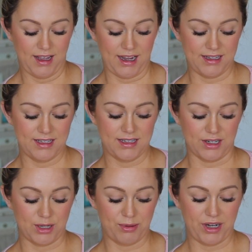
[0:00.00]
It's
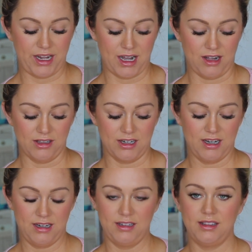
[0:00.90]
such a pretty
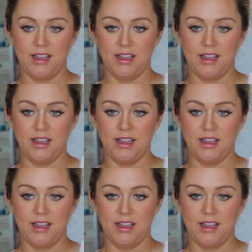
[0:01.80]
color.